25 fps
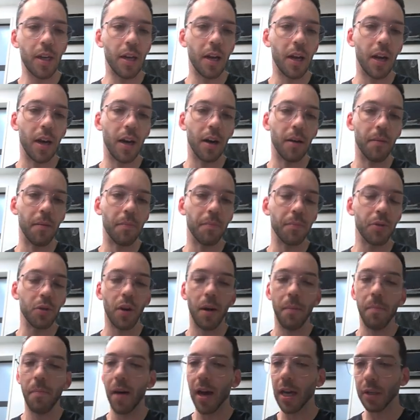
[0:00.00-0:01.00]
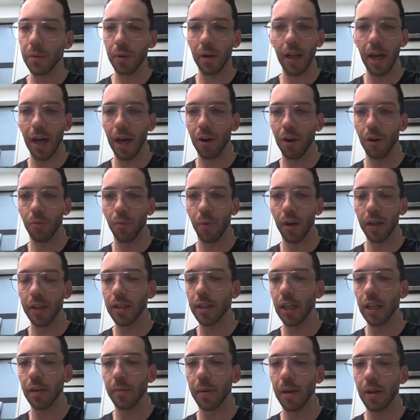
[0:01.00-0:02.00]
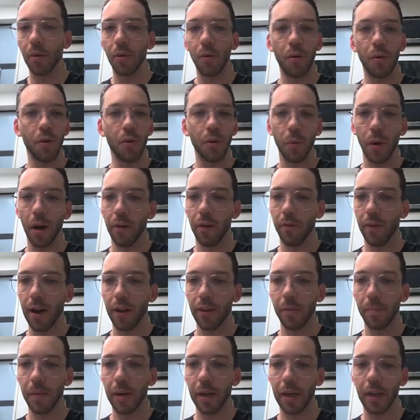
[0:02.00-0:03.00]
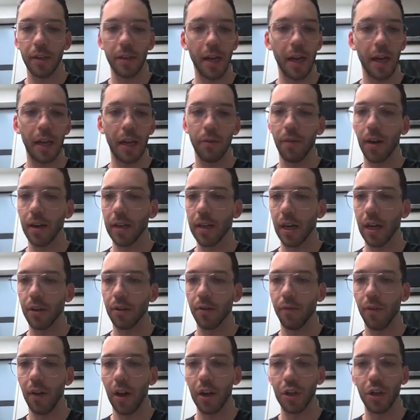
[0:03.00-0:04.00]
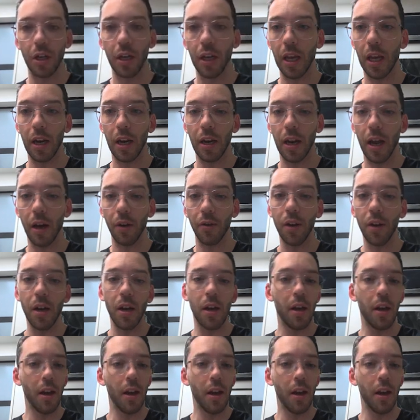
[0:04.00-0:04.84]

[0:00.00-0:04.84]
So I may as well add on 1cm all the way around the bugger, take it right down to fascia, get it out,